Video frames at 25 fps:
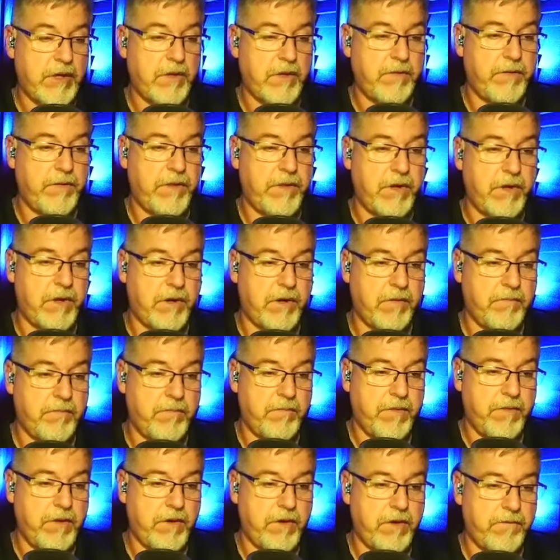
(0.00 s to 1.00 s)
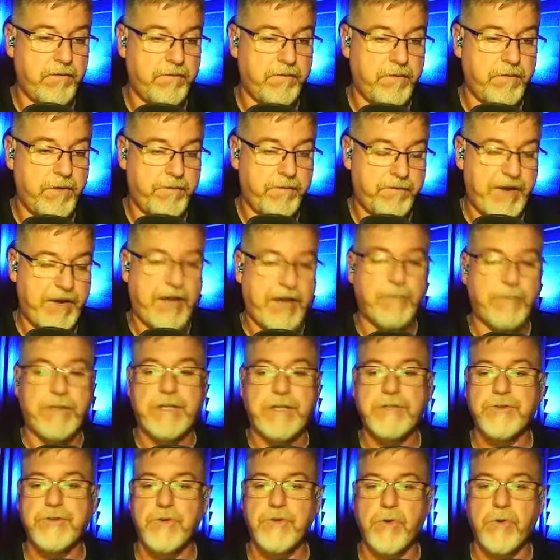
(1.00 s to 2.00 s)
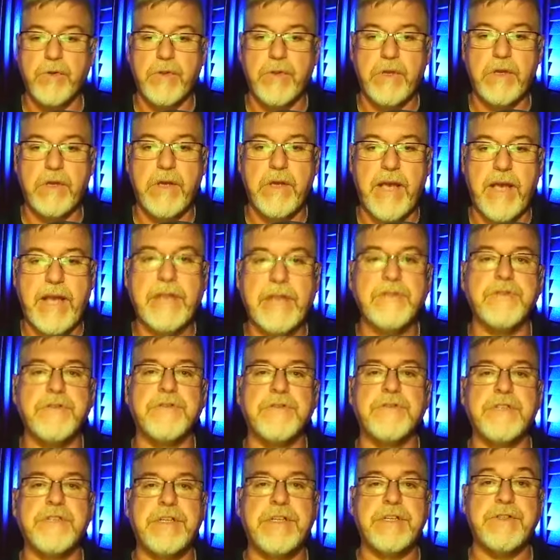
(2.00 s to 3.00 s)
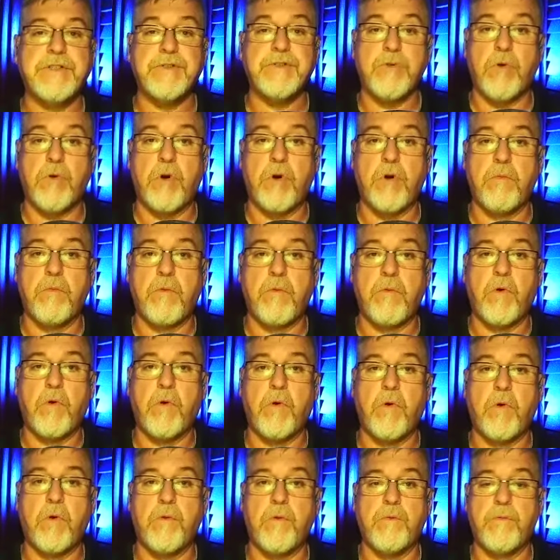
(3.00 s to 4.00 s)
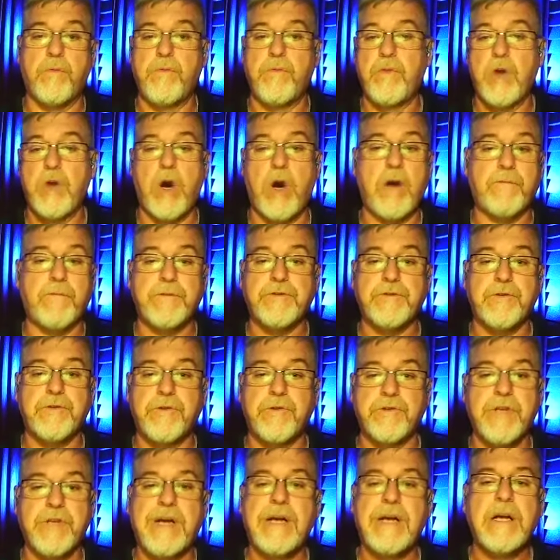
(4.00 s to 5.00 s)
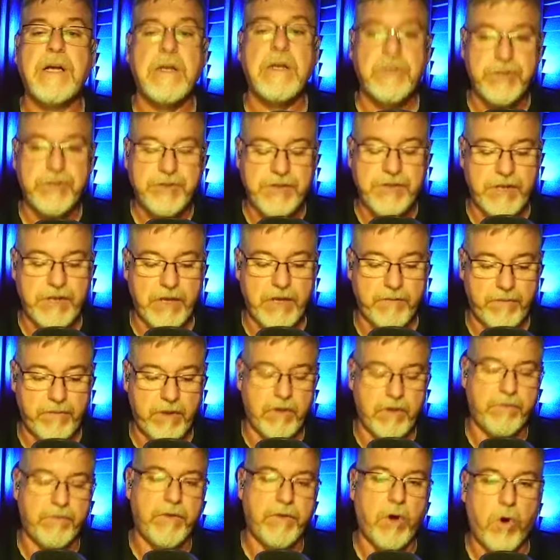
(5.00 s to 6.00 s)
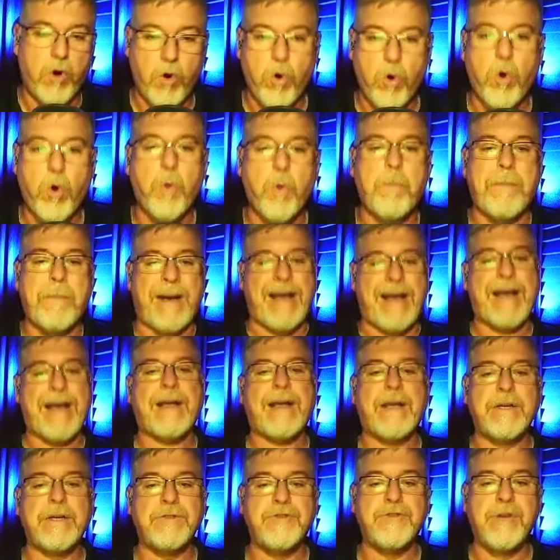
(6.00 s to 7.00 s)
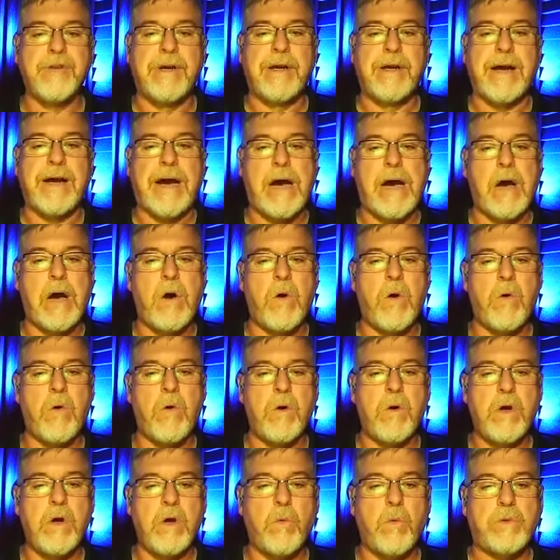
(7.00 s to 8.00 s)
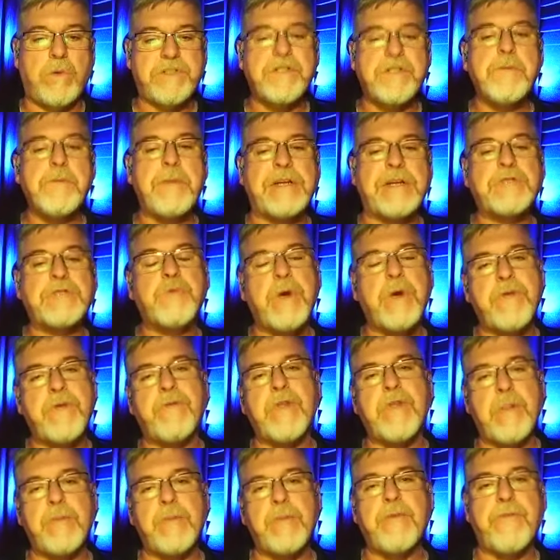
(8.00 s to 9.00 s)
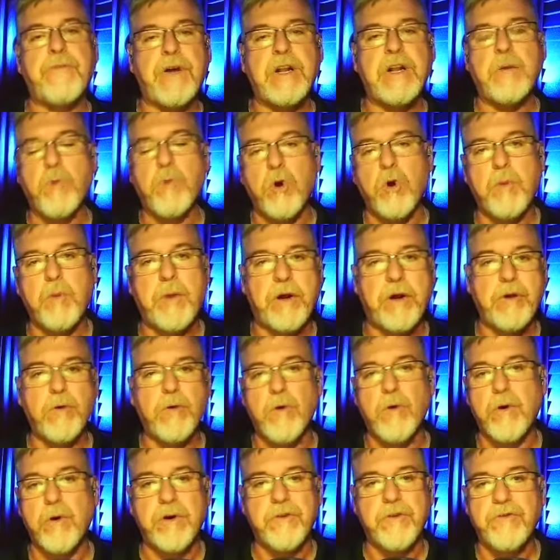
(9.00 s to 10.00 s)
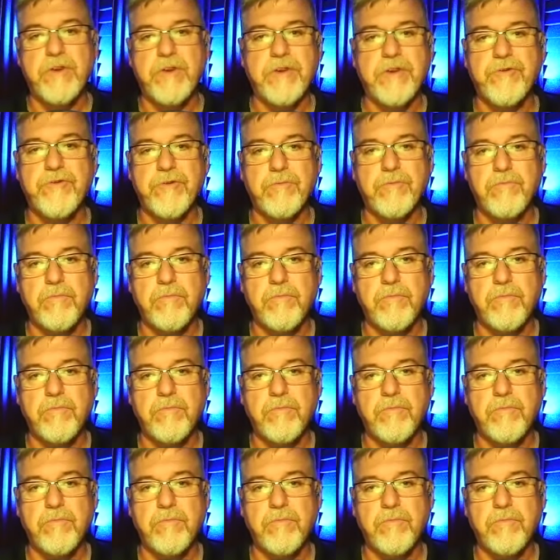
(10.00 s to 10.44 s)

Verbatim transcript: the the the families or the agencies or or the officers, just the the, the whole package, how what's the best way for them to find out more about your organization?